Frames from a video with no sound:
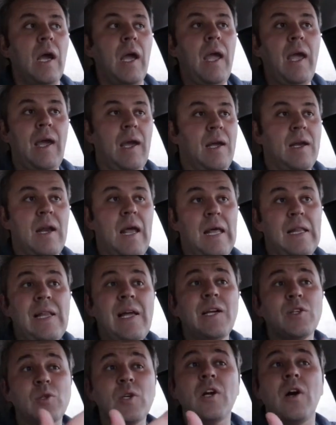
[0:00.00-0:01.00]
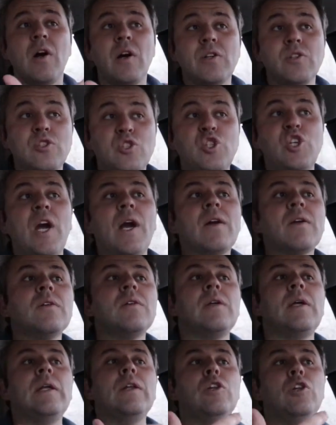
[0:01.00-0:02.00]
And electric cars
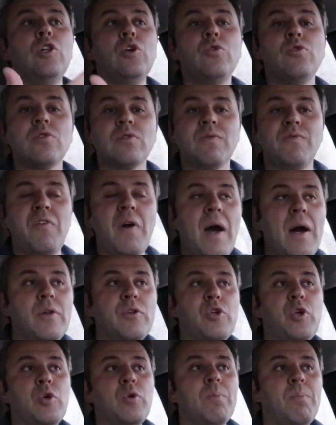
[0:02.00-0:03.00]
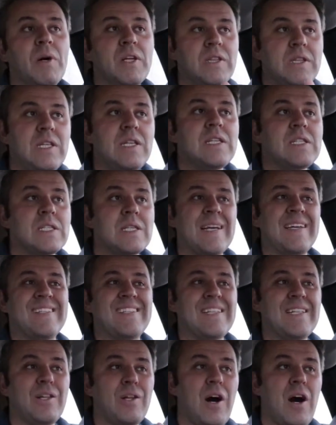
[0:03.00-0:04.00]
generally lose value, but this
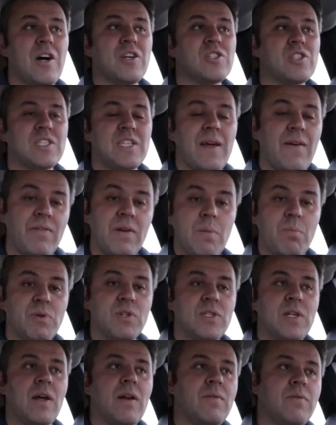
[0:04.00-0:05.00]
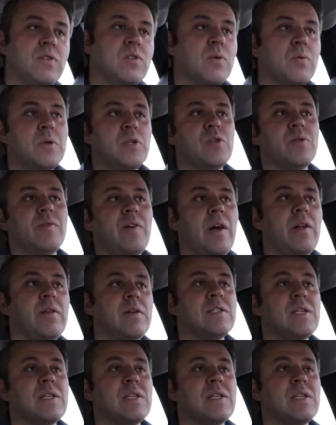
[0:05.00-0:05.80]
has lost 70% of its original value.